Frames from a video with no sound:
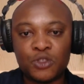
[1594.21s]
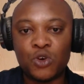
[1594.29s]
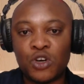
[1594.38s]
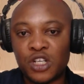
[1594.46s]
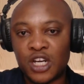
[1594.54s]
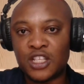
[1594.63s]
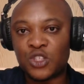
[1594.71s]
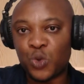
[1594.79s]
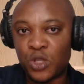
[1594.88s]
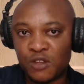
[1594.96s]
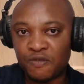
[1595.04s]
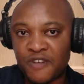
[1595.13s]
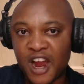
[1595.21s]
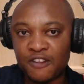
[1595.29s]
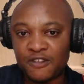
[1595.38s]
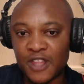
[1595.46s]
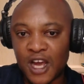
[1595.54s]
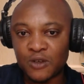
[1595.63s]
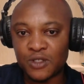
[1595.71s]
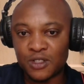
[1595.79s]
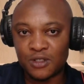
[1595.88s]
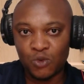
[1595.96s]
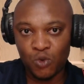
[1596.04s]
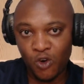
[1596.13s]

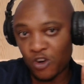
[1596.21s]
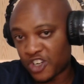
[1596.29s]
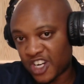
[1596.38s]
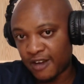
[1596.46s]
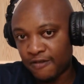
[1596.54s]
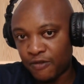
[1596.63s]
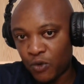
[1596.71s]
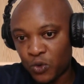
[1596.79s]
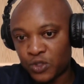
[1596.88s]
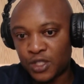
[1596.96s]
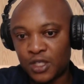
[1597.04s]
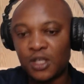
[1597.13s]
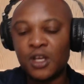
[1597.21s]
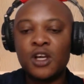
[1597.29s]
125,000, 140,